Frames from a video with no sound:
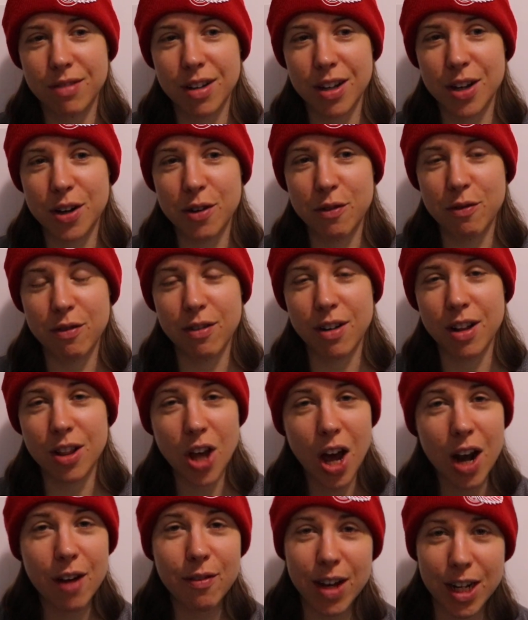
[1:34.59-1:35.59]
of a
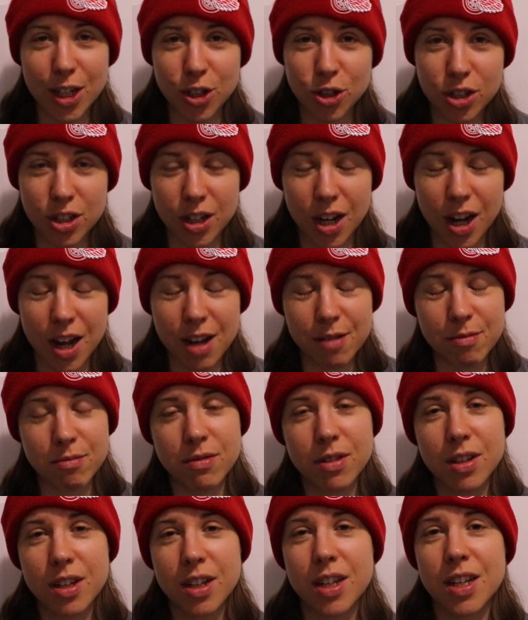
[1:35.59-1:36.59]
lot of extra time
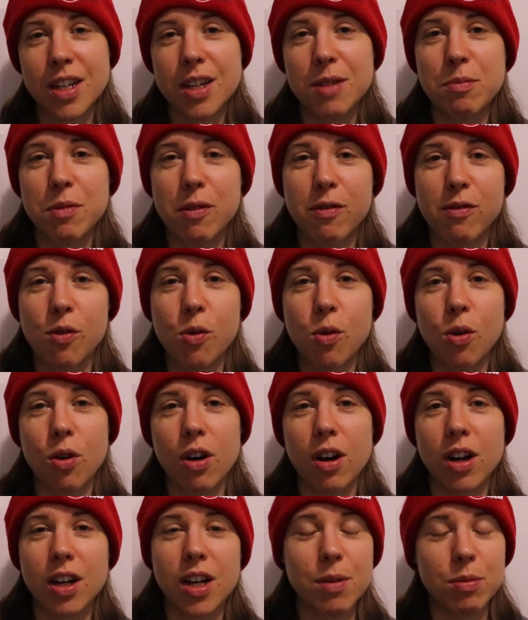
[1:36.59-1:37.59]

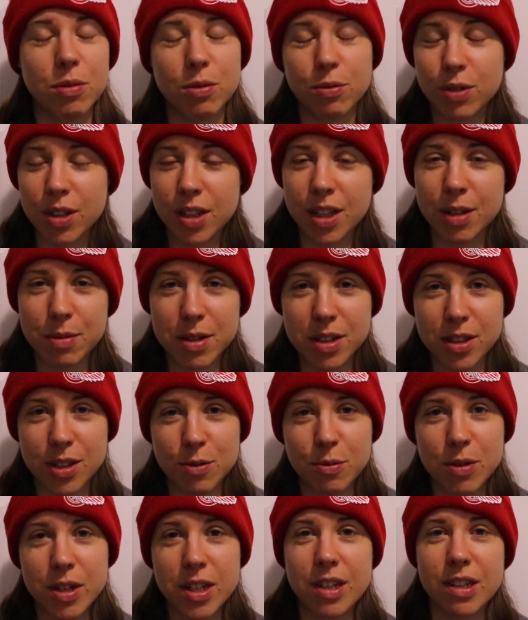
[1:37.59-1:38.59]
before a couple really busy
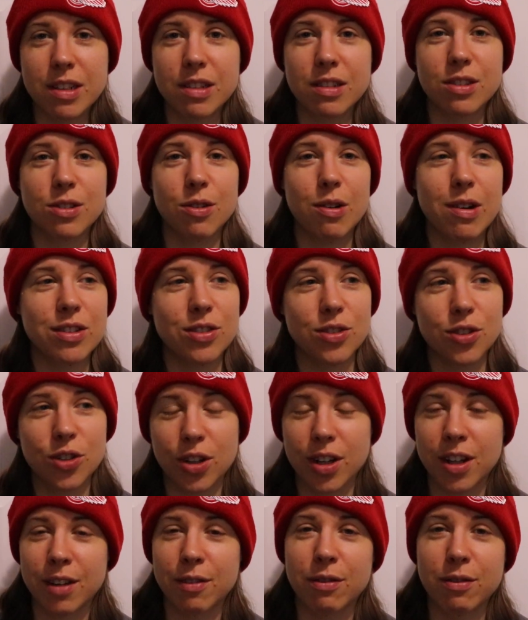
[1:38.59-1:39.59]
weeks, so I was
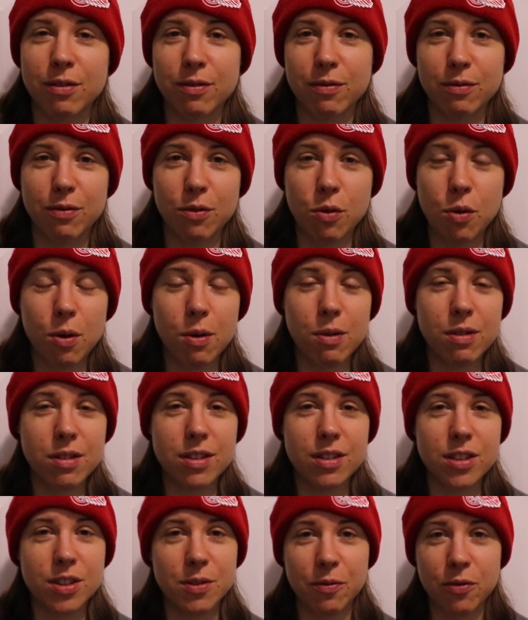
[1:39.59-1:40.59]
looking forward
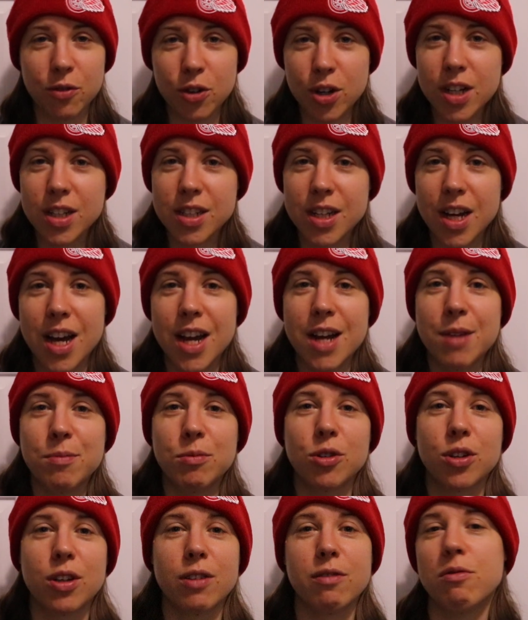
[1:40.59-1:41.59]
to some free
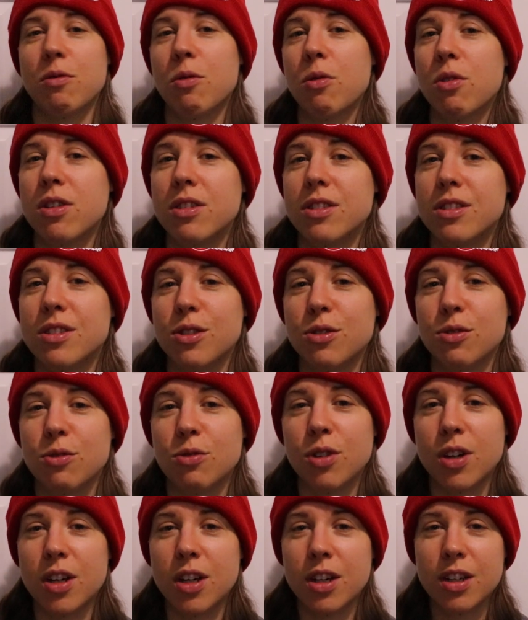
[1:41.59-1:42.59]
time, looking forward
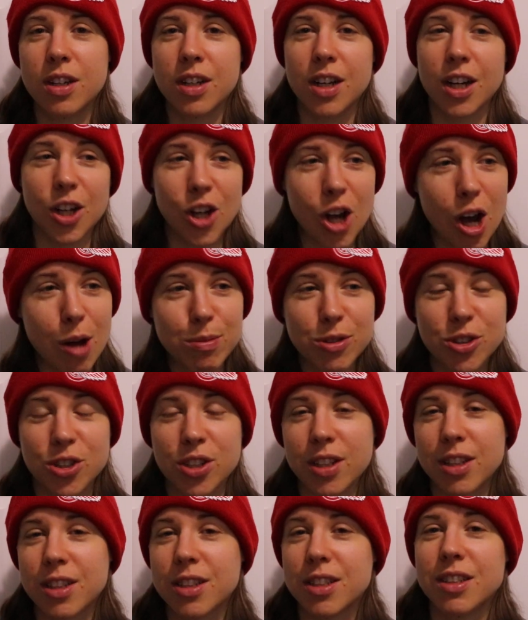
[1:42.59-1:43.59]
to
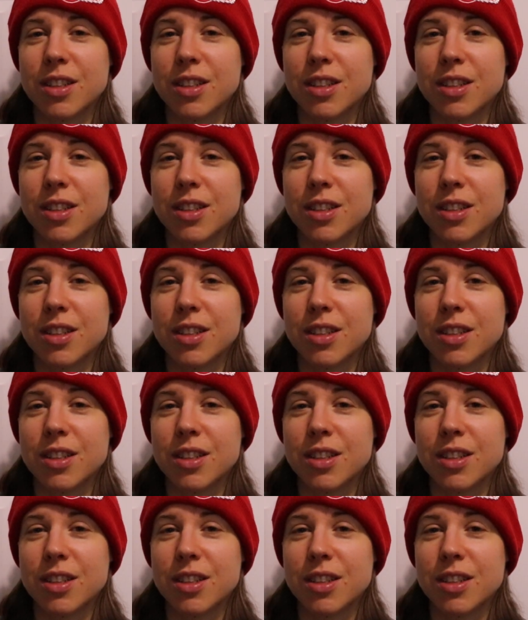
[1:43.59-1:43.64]
accomplishing